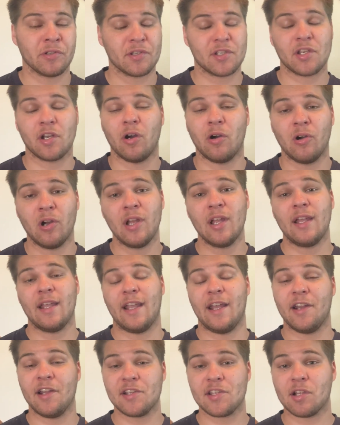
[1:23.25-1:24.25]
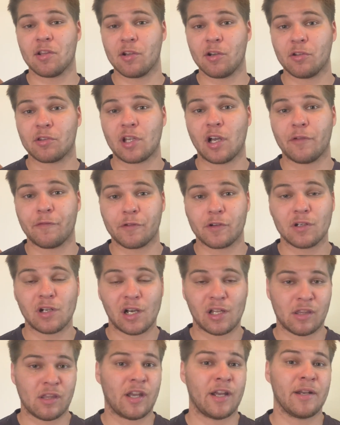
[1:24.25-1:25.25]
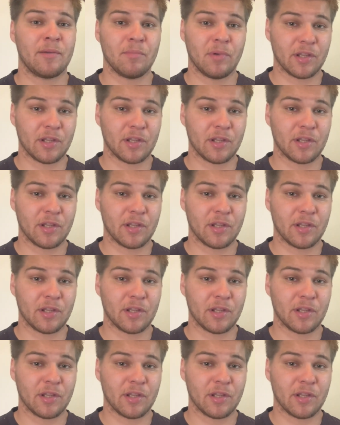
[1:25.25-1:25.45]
So it is a little tougher online,